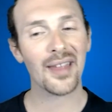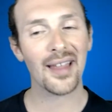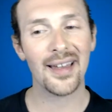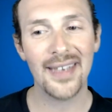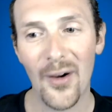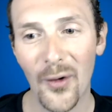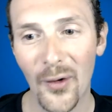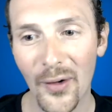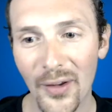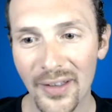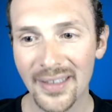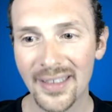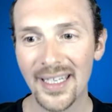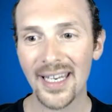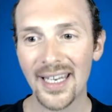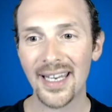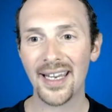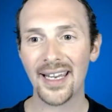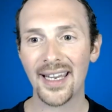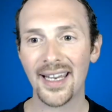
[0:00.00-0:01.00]
Now,
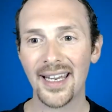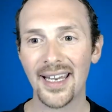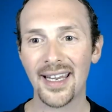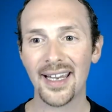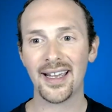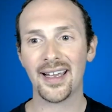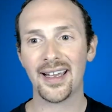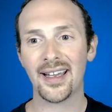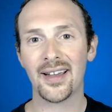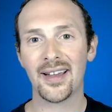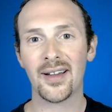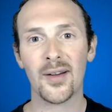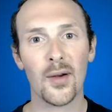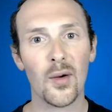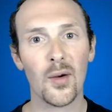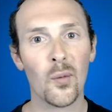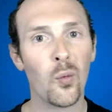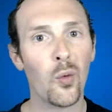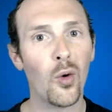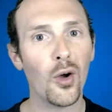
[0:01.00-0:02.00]
I'm
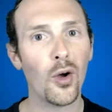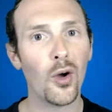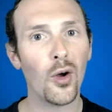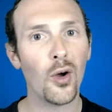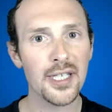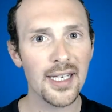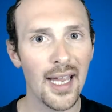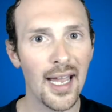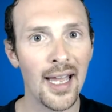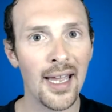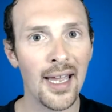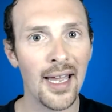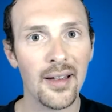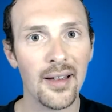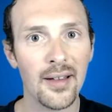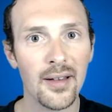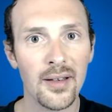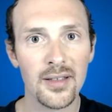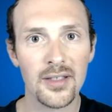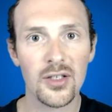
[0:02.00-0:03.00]
going
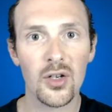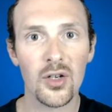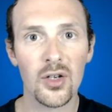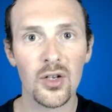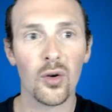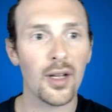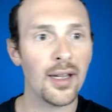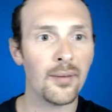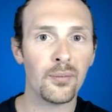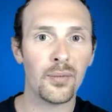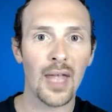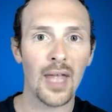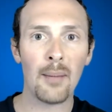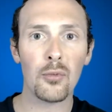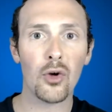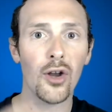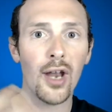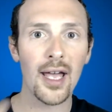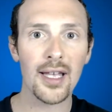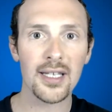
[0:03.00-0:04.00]

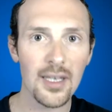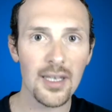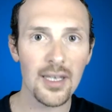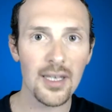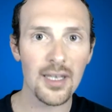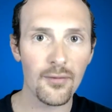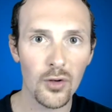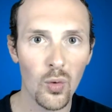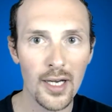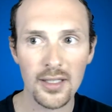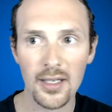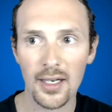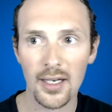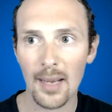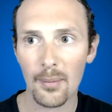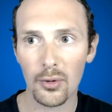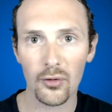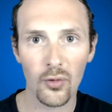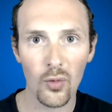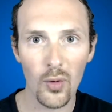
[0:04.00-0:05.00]
to ask
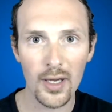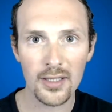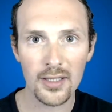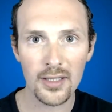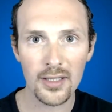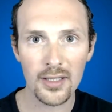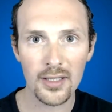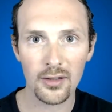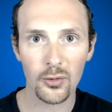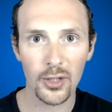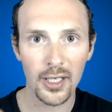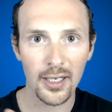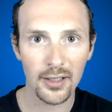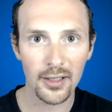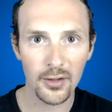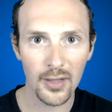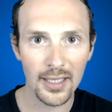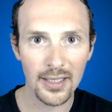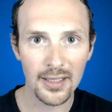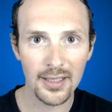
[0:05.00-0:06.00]
a couple of questions to
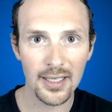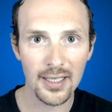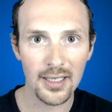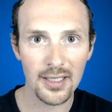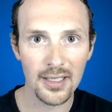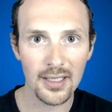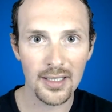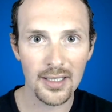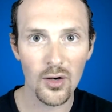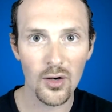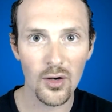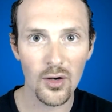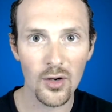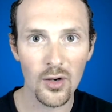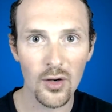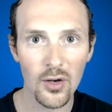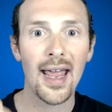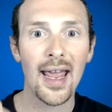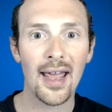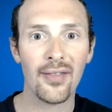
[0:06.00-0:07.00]
Riikka to get things
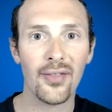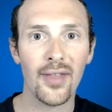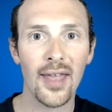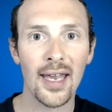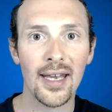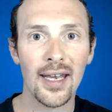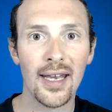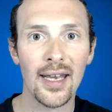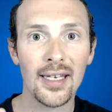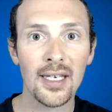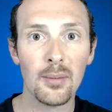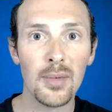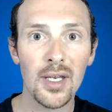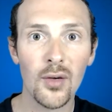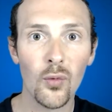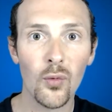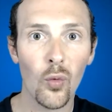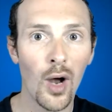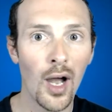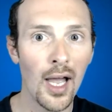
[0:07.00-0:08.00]
going. And then in the
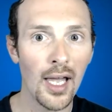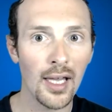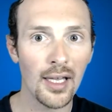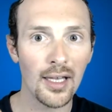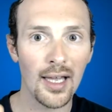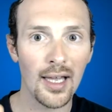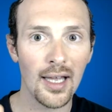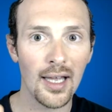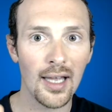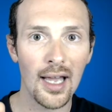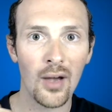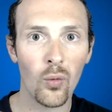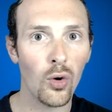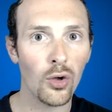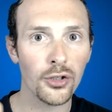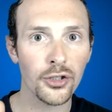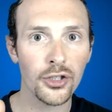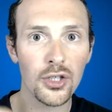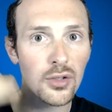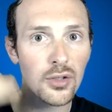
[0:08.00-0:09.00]
meanwhile, I
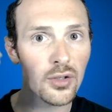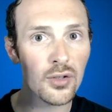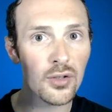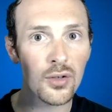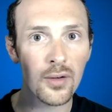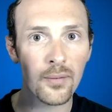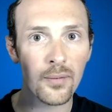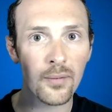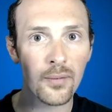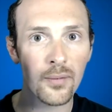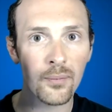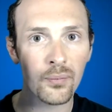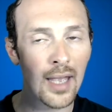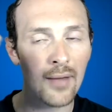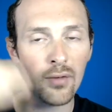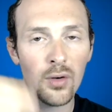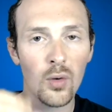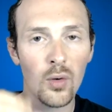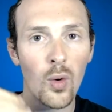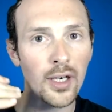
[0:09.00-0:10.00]
want you to,
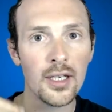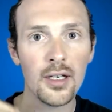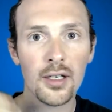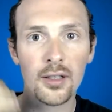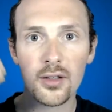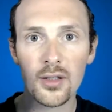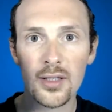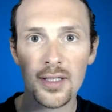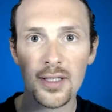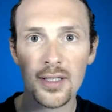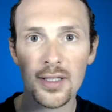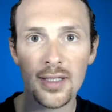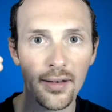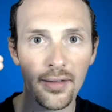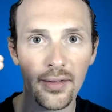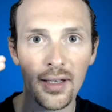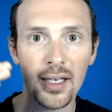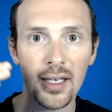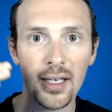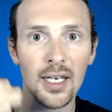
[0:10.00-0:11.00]
everyone here, to
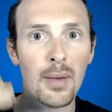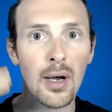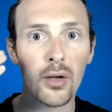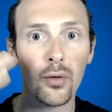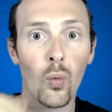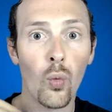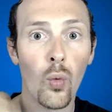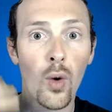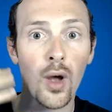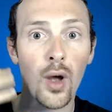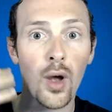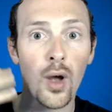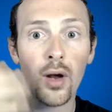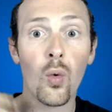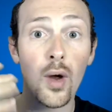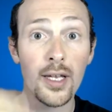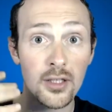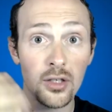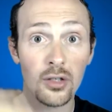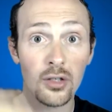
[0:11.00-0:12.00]
start thinking about one
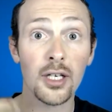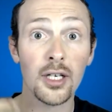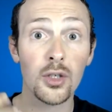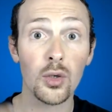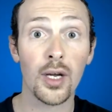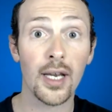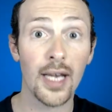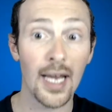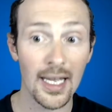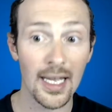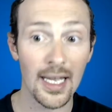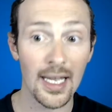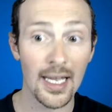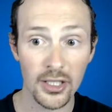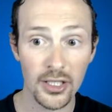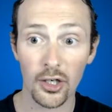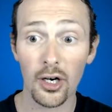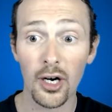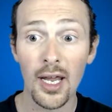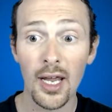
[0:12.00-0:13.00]
question that you can
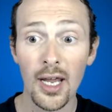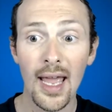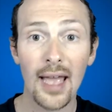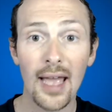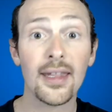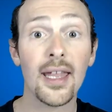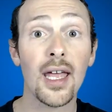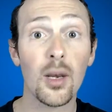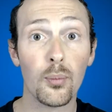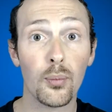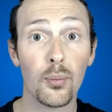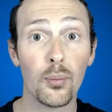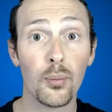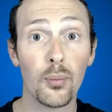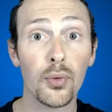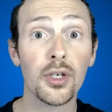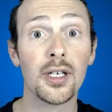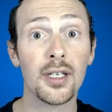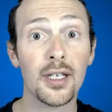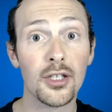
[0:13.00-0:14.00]
ask her and then
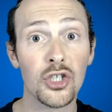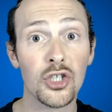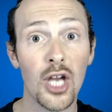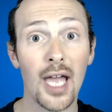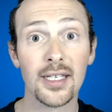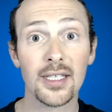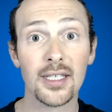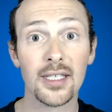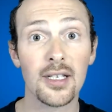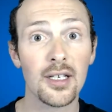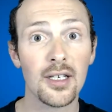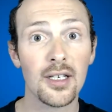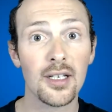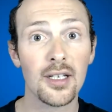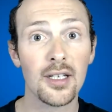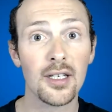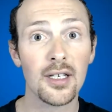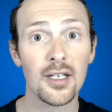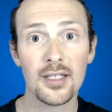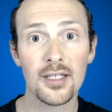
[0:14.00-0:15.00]
put it in the chat.
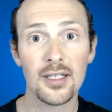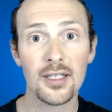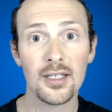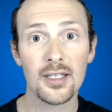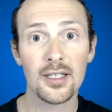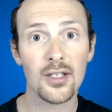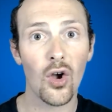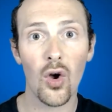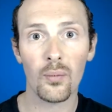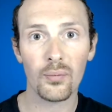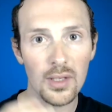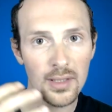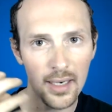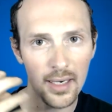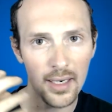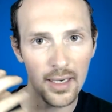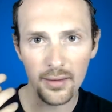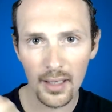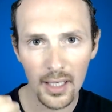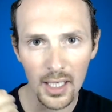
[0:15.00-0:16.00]
So
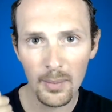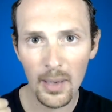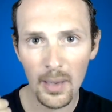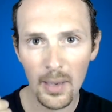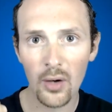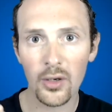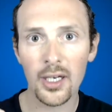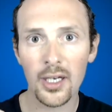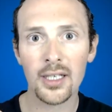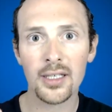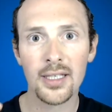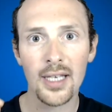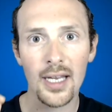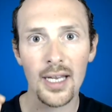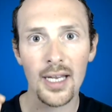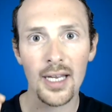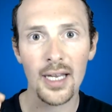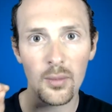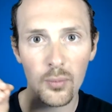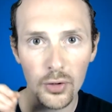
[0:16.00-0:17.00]
start thinking about
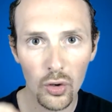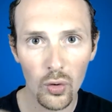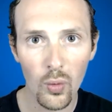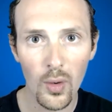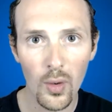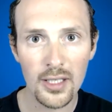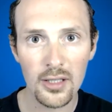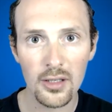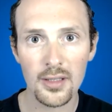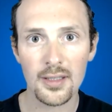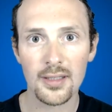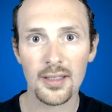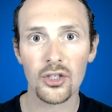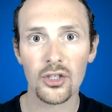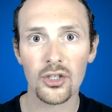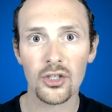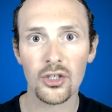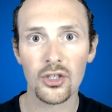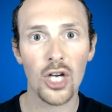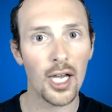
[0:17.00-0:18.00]
it and put your
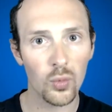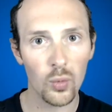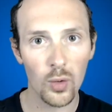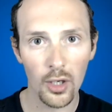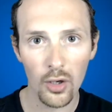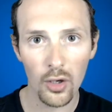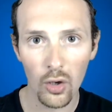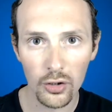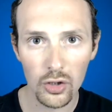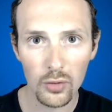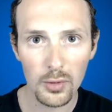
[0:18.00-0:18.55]
questions in the chat. We are